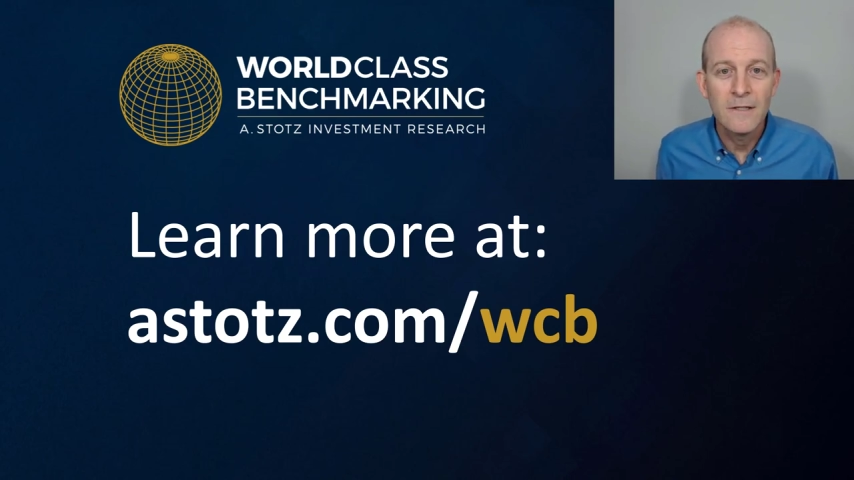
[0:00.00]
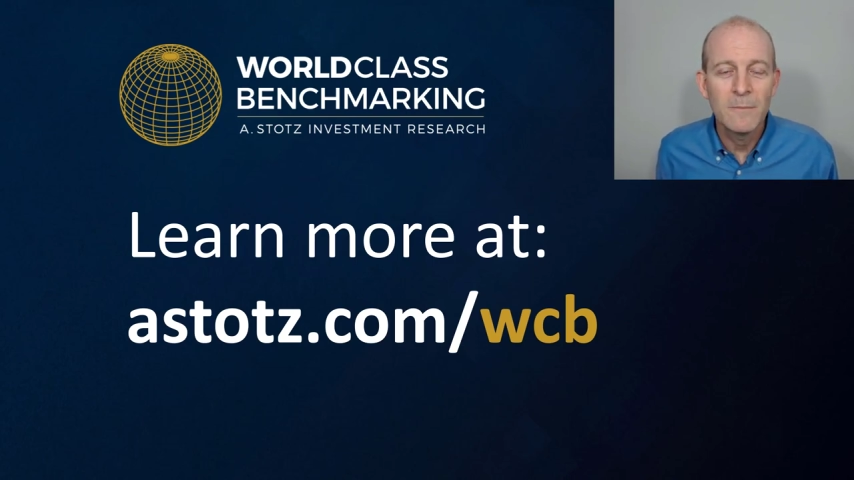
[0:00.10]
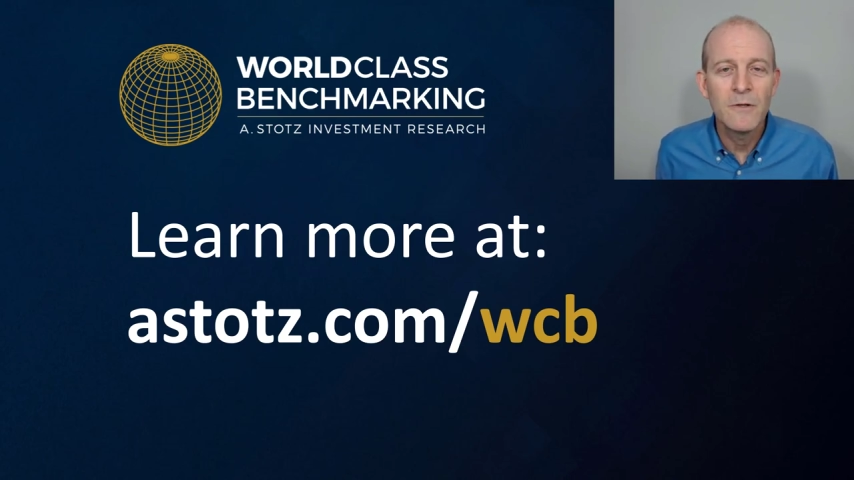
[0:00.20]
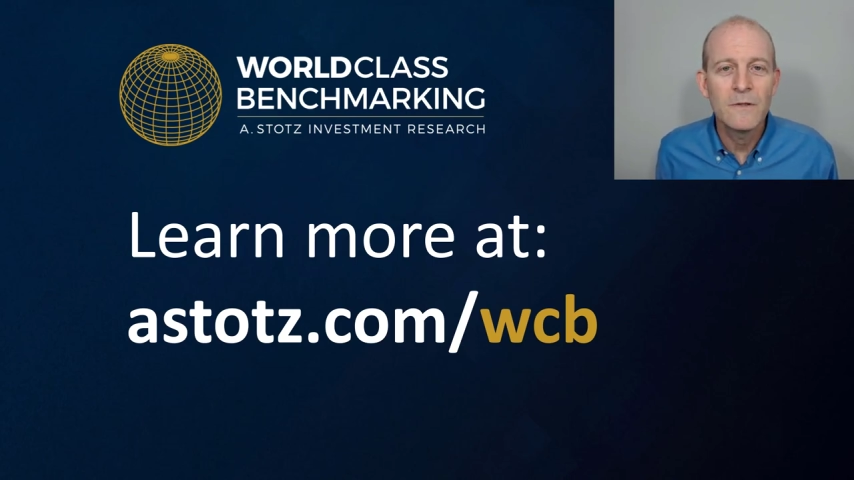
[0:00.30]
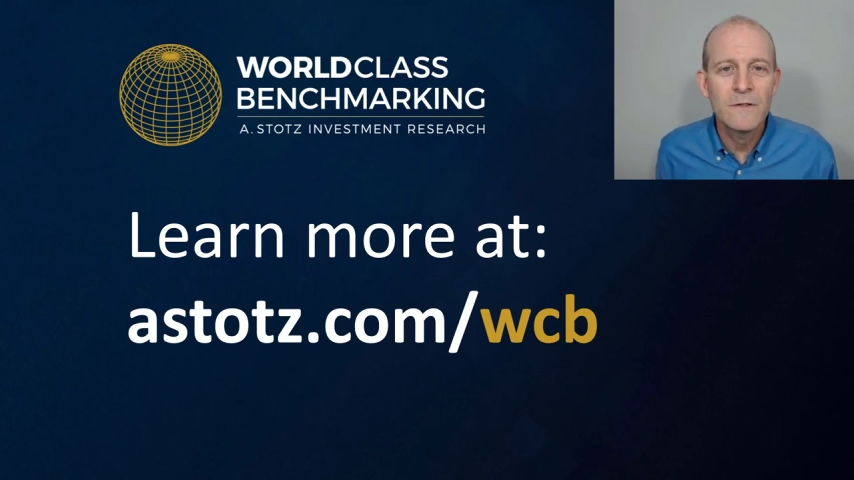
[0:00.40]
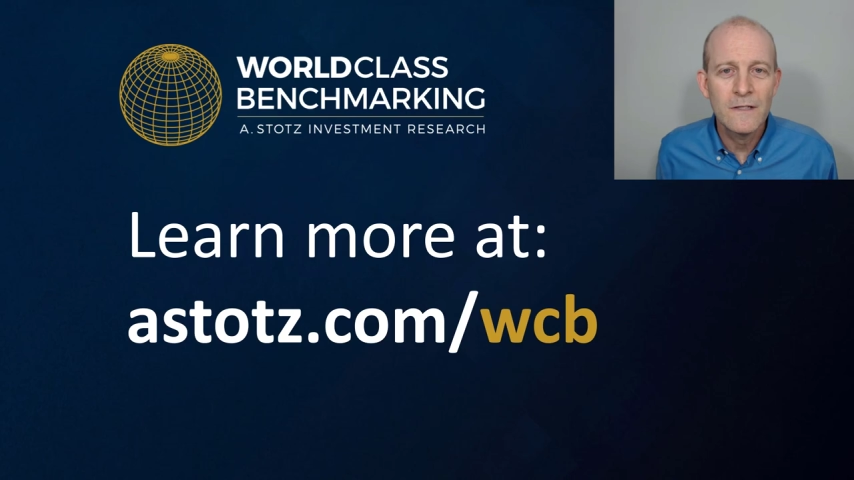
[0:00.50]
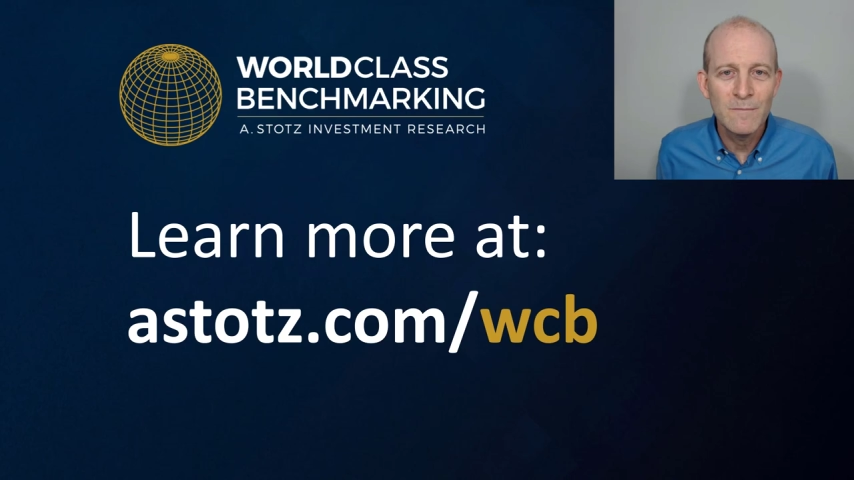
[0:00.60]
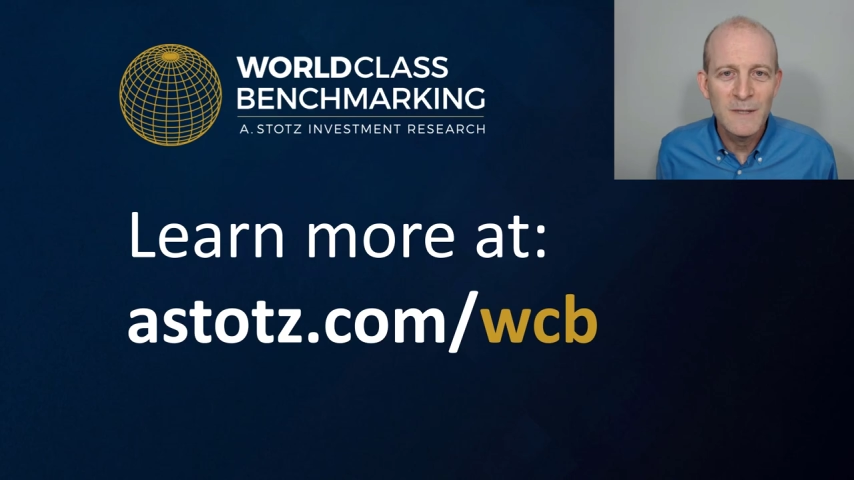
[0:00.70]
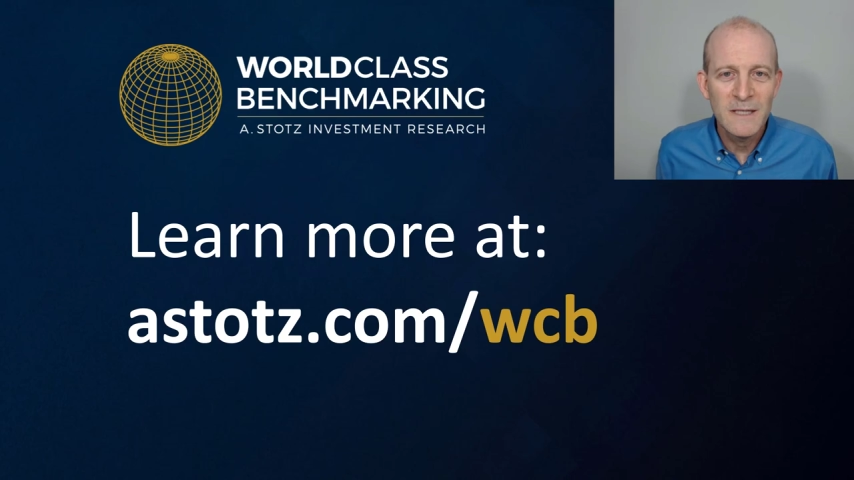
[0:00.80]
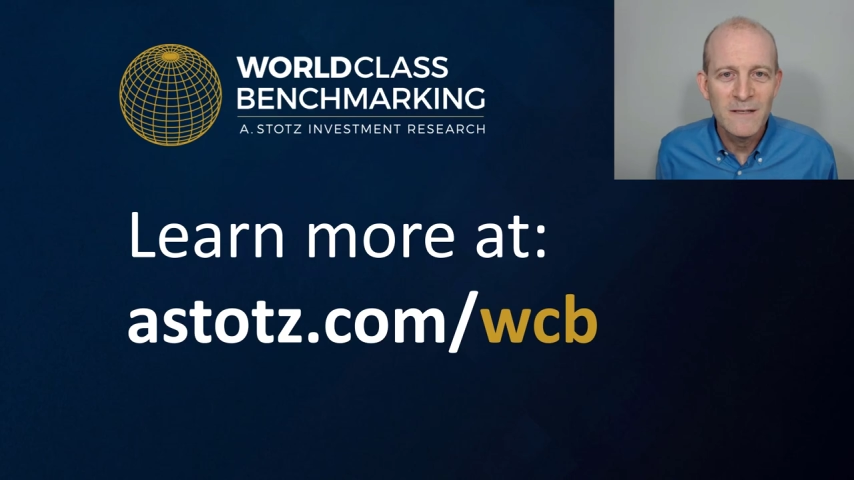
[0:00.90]

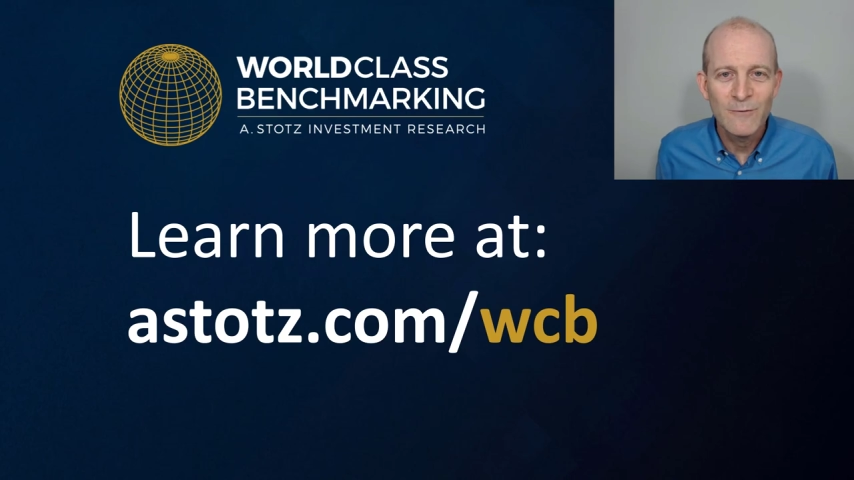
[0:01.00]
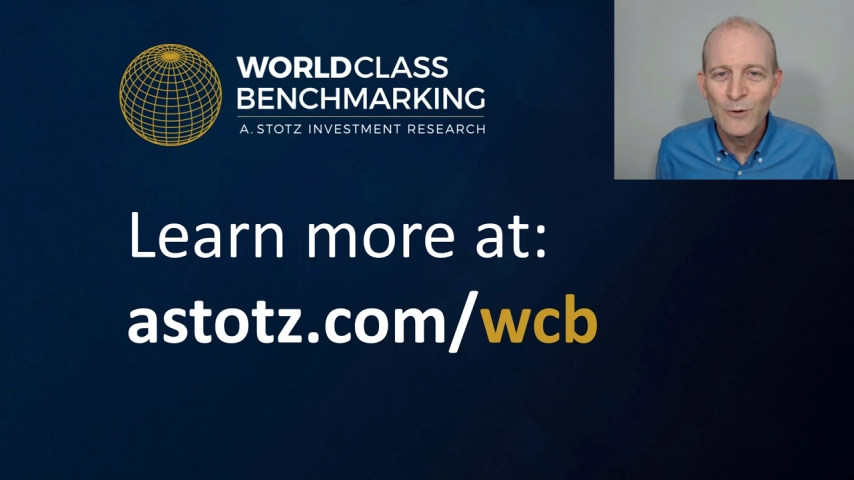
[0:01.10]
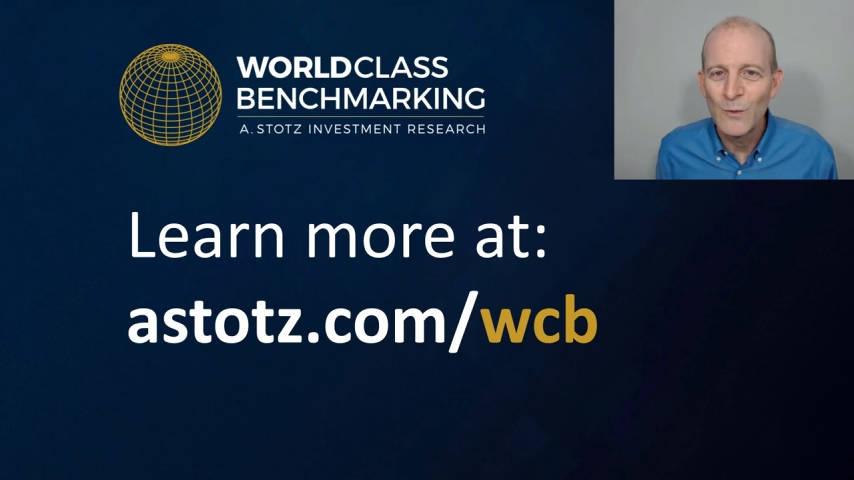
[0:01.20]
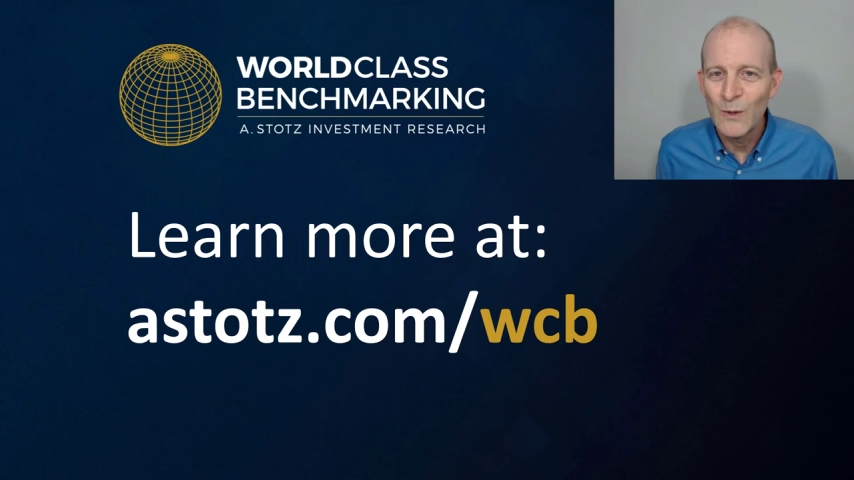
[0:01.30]
WCB for